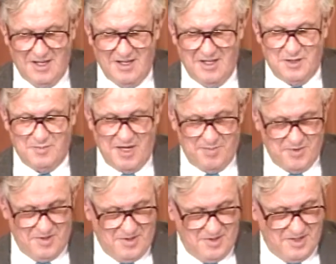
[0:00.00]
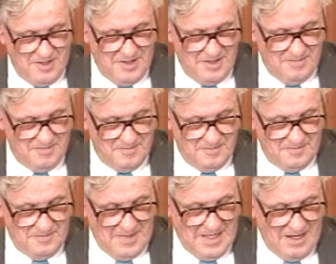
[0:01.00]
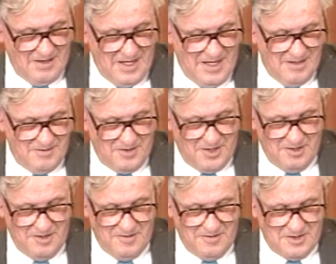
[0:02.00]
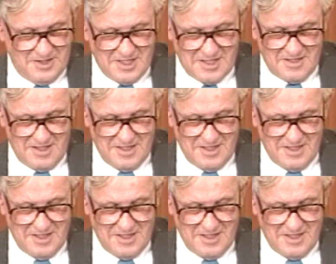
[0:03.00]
his paper on outline of the theory of statistical